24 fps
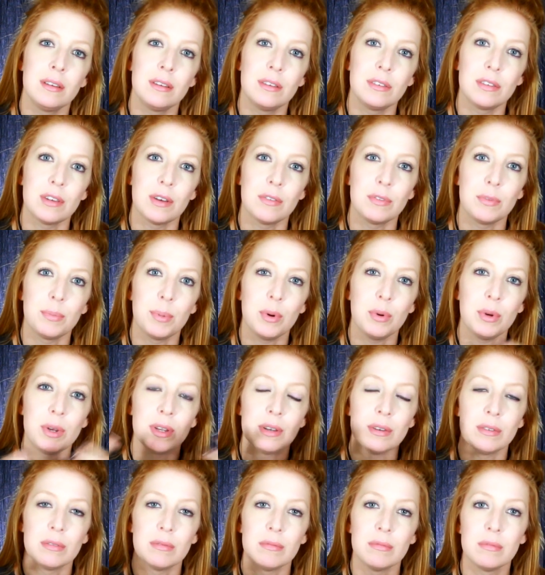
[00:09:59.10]

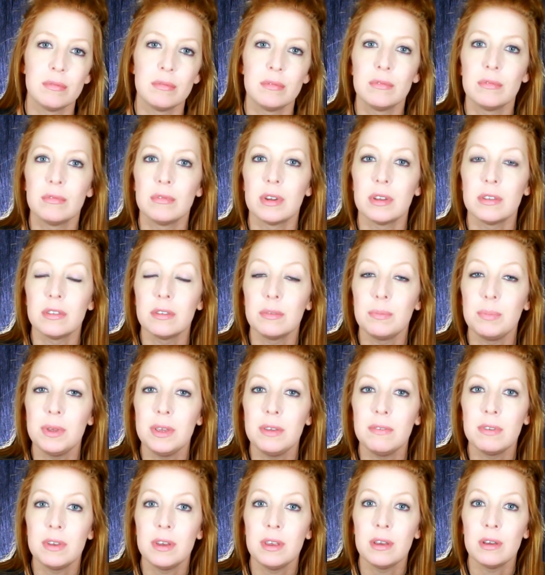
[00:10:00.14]
soft-spoken
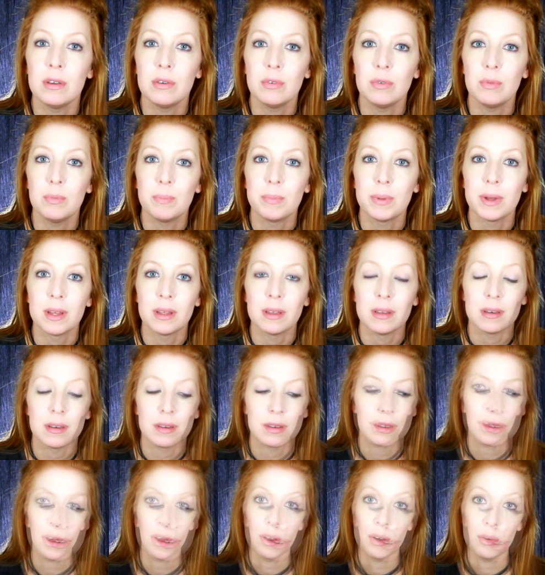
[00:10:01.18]
recipe video, but I
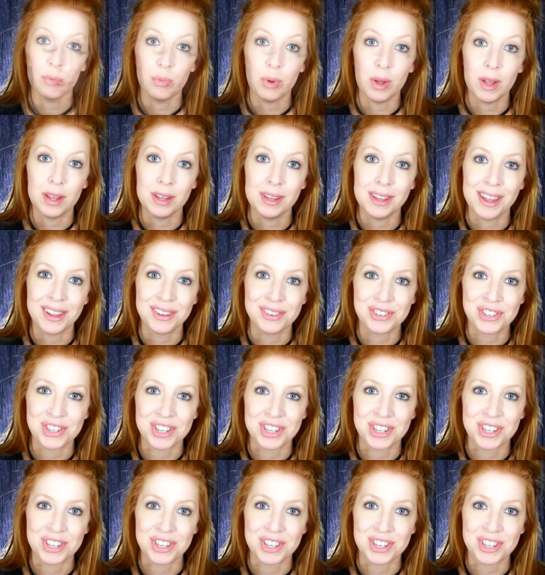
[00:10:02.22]
thought, well, I'll